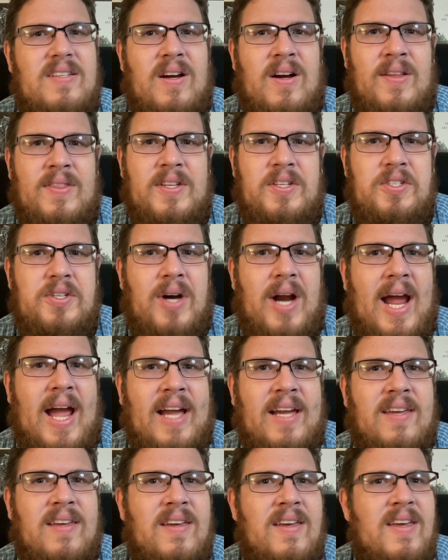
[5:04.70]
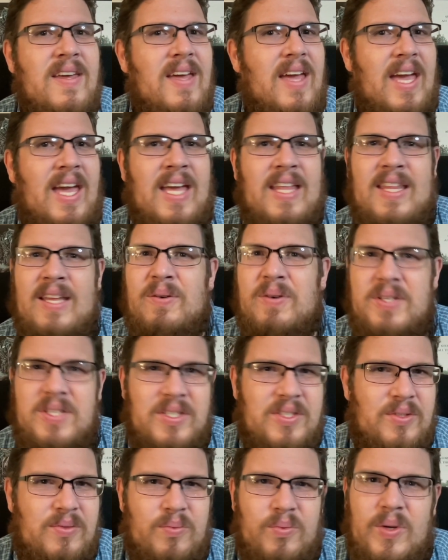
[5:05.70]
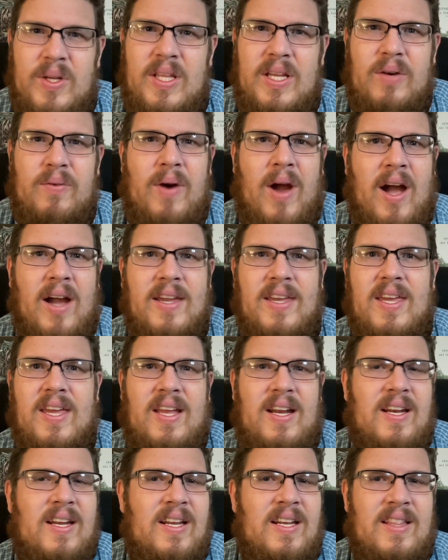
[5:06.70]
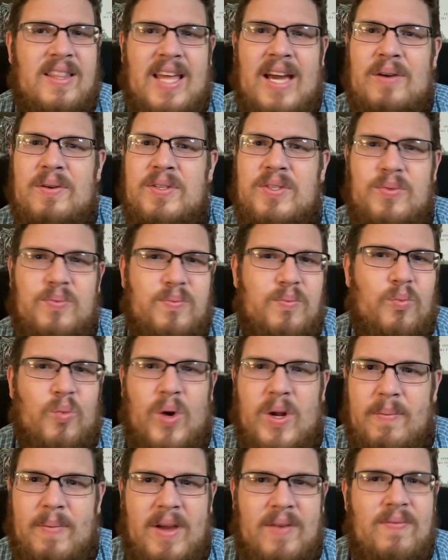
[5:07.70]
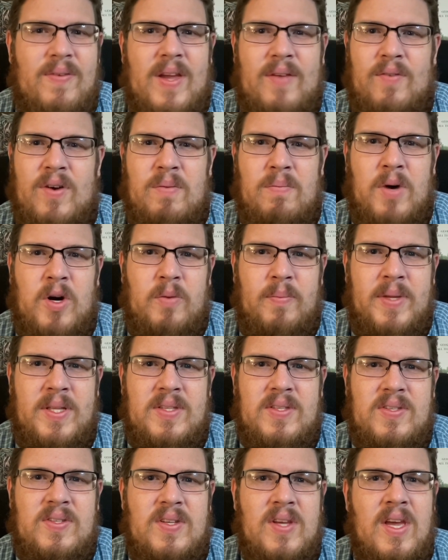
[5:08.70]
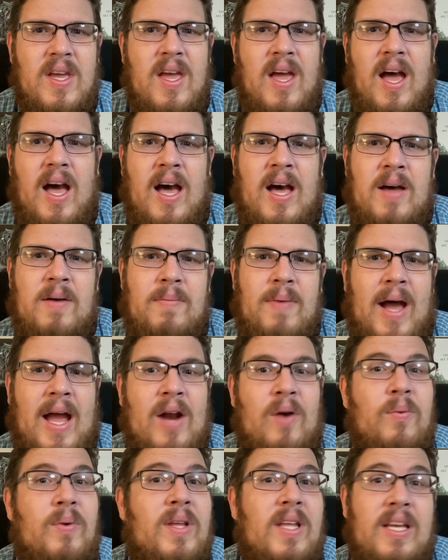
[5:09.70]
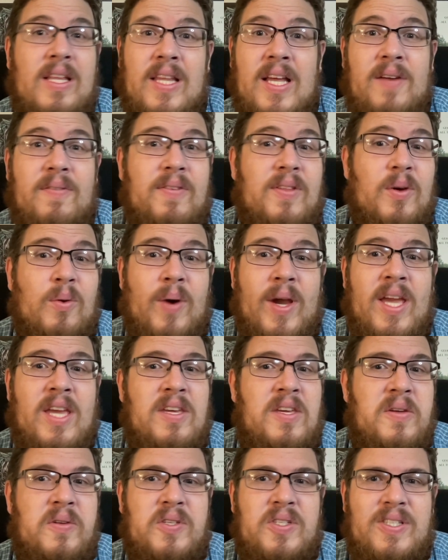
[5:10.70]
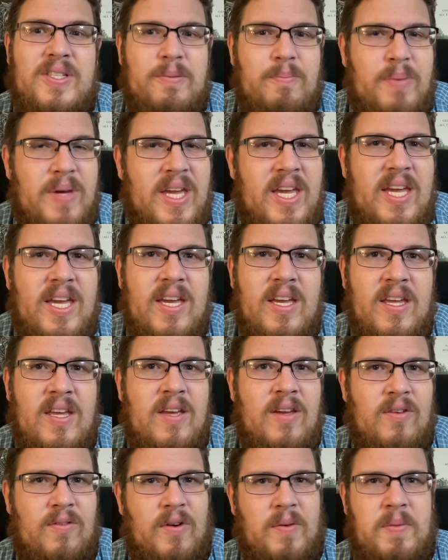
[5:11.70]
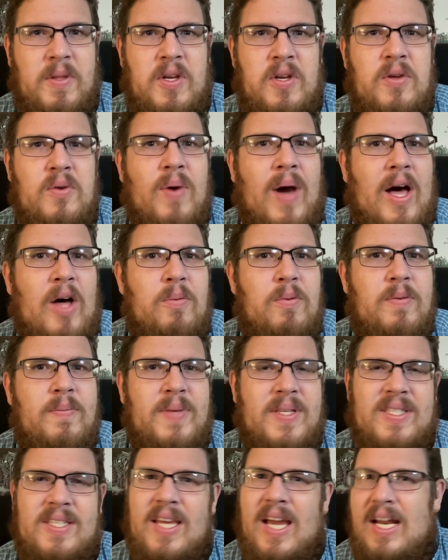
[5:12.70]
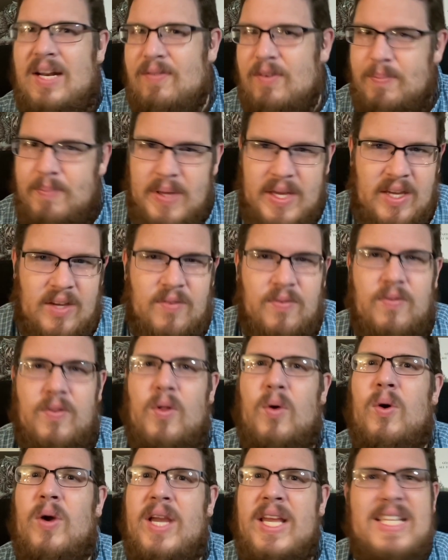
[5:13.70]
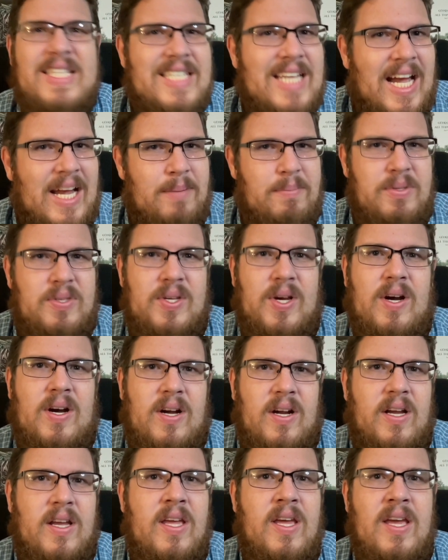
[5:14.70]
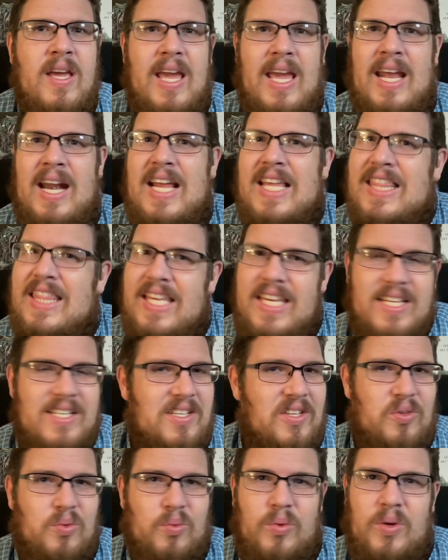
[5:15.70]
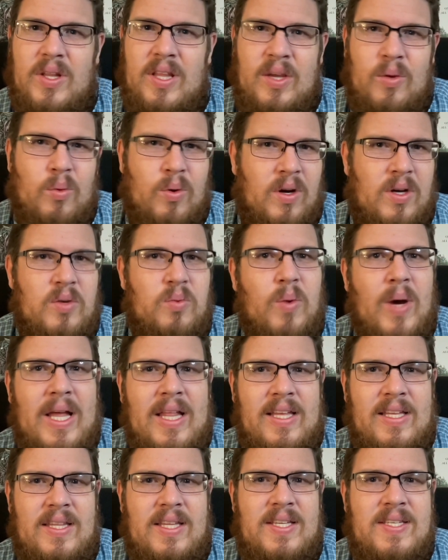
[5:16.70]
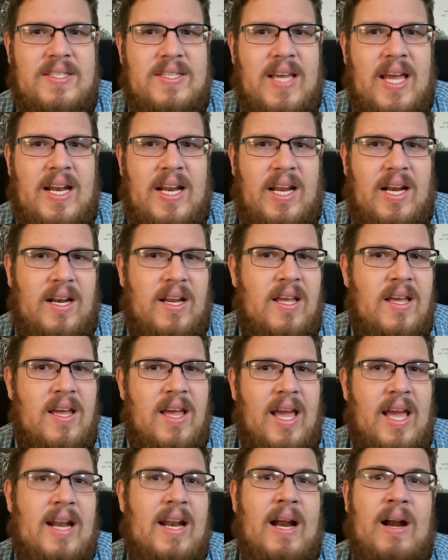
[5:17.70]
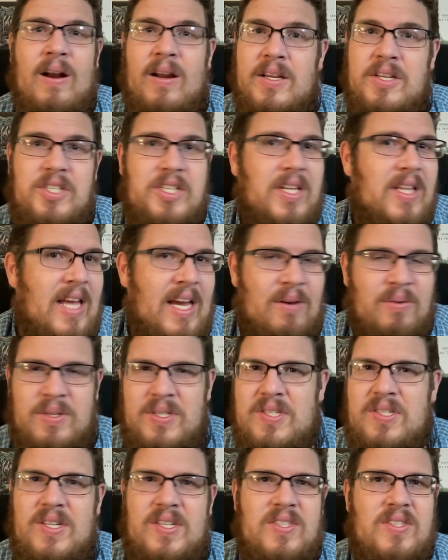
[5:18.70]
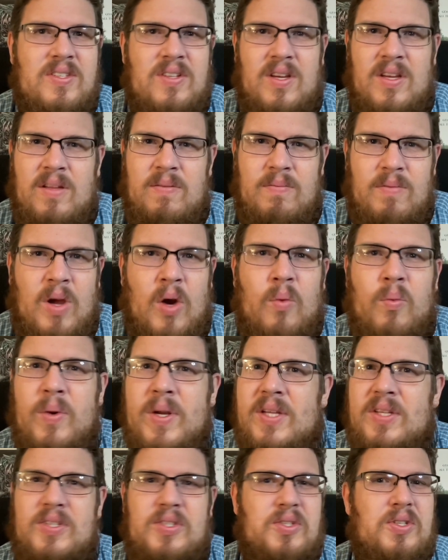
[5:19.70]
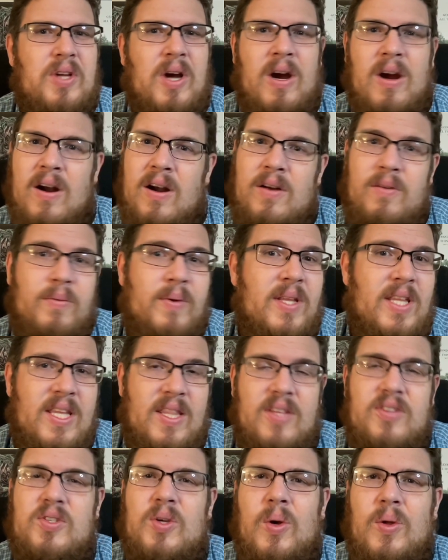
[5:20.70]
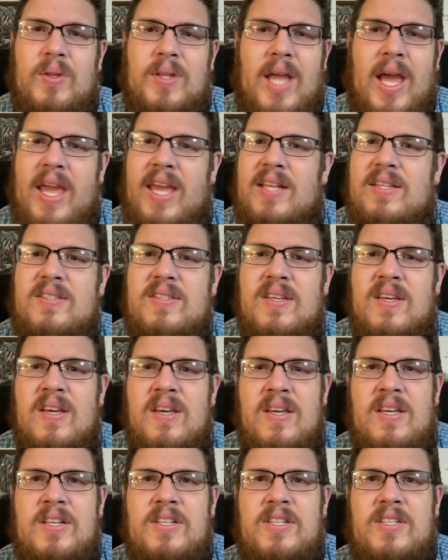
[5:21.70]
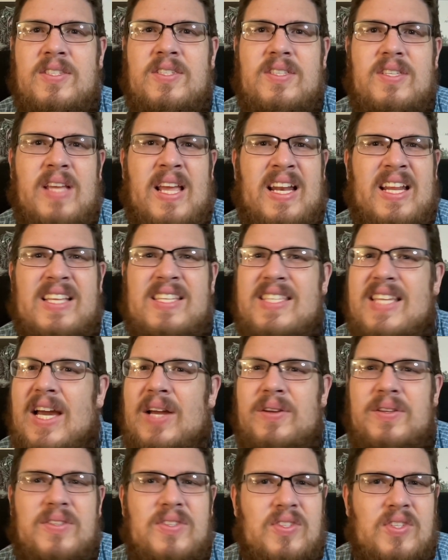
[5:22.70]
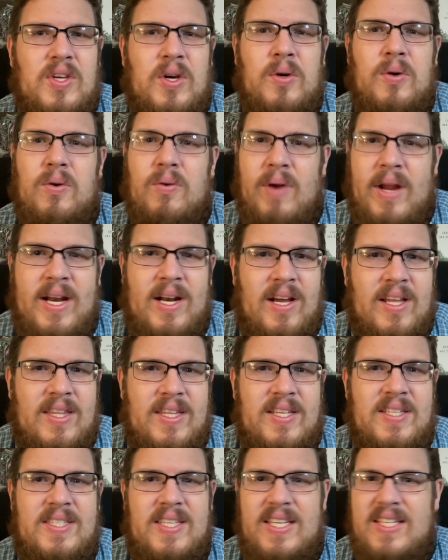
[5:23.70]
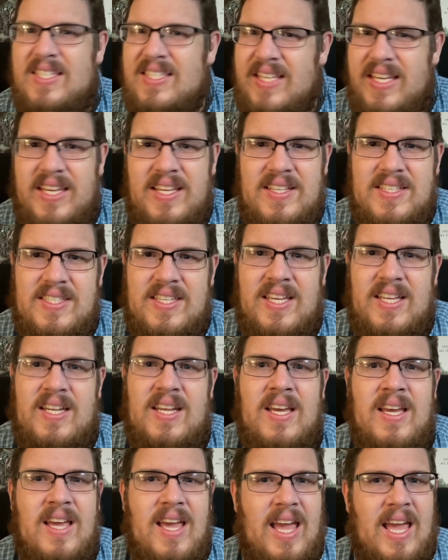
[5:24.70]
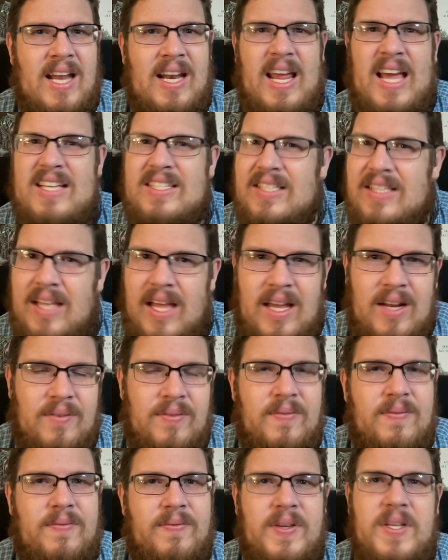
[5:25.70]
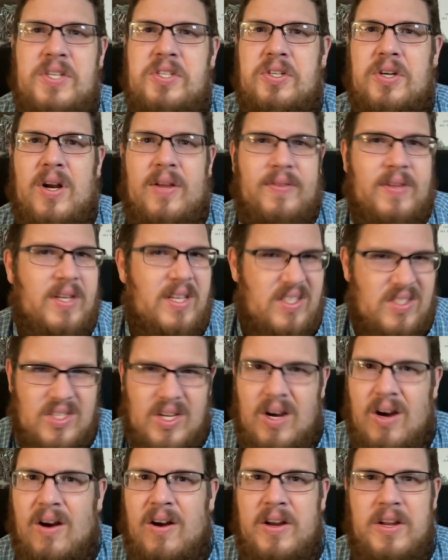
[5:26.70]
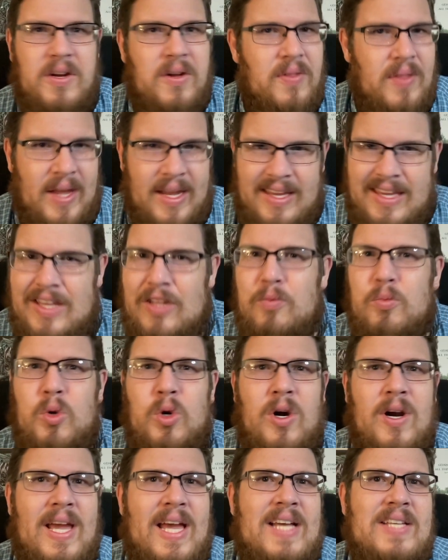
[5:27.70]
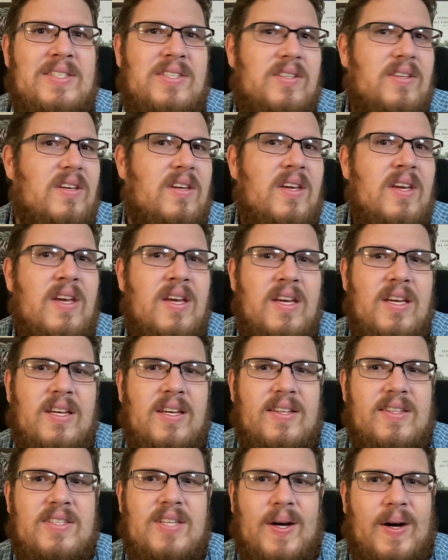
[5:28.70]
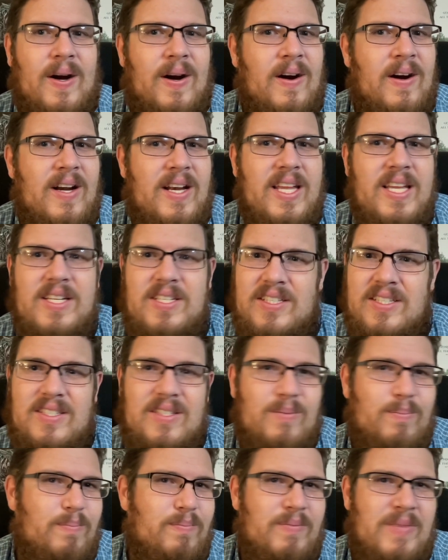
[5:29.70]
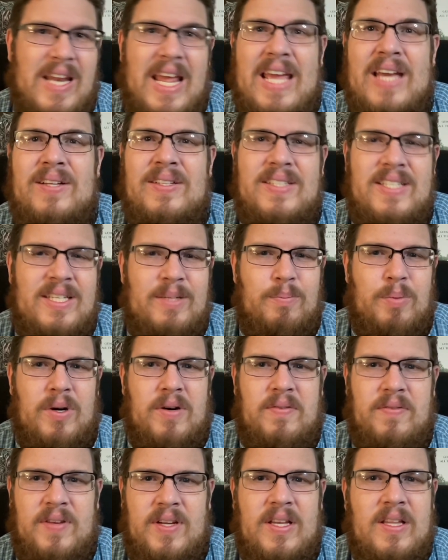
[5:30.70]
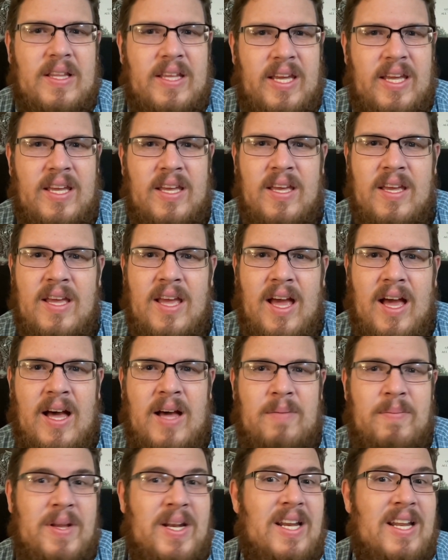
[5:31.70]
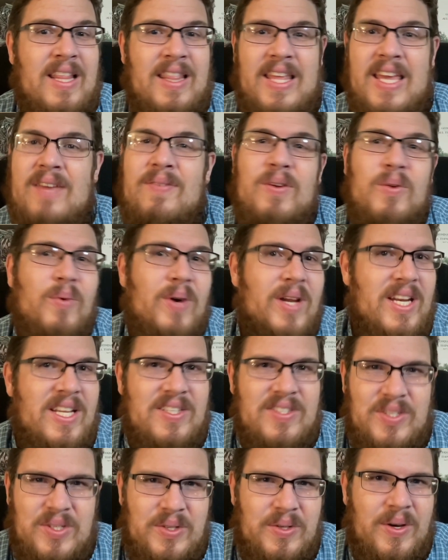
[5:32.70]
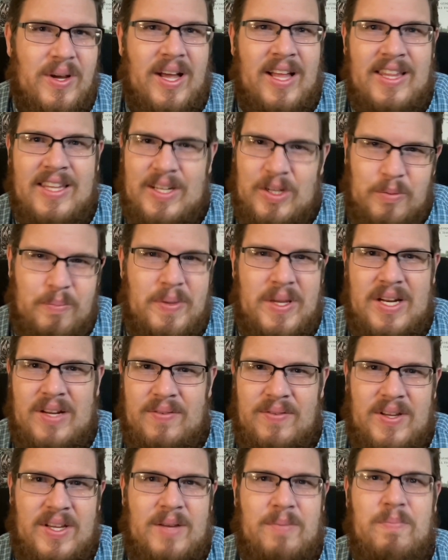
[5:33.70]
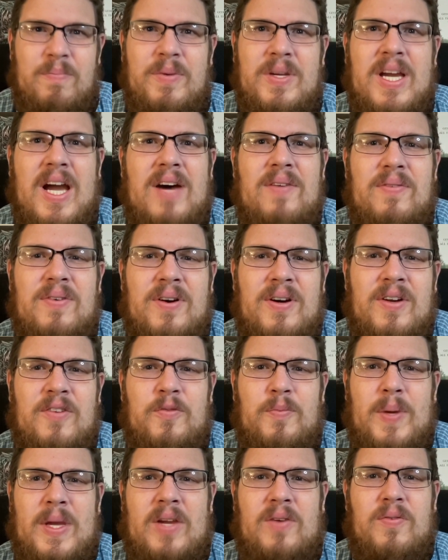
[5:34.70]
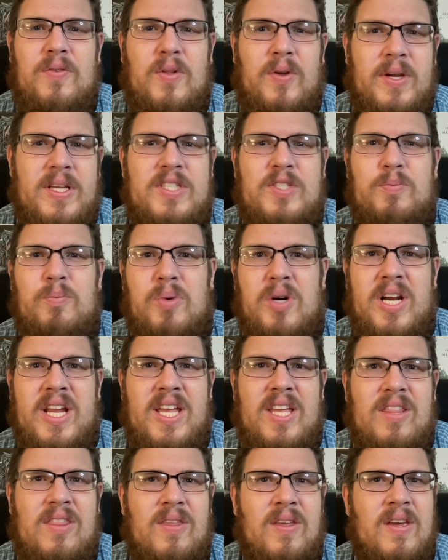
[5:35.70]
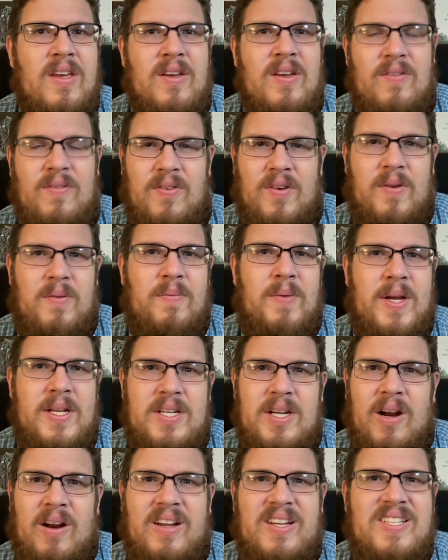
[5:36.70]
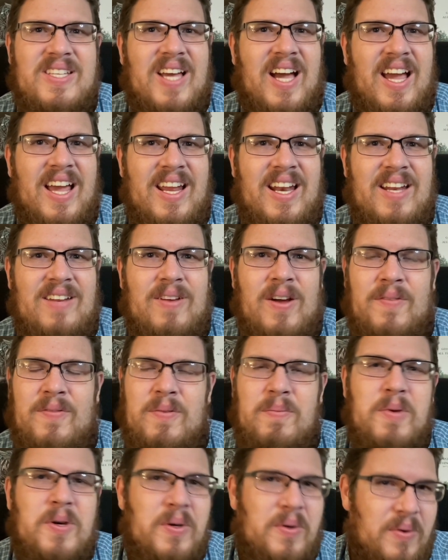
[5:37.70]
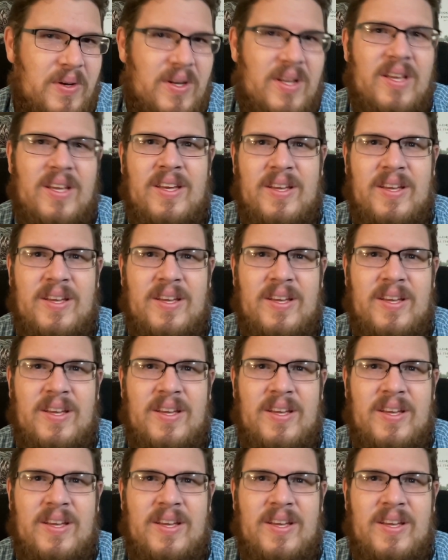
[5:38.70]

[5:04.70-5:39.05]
on the track, and they were just really rocking, and that was one of my favorite moments. I really loved The Way It Used to Be from the new album. It's kind of a Pink Floyd type song, and I think it just really worked well in this setting. And Eric Gillette was just a real star really this whole night, and he sounded so great on this. He sings it and has a lot of feature on the guitar, that Gilmour-esque guitar, and he just nailed it perfectly. And they even went into a little bit of a cover of Pink Floyd's Breathe from Dark Side of the Moon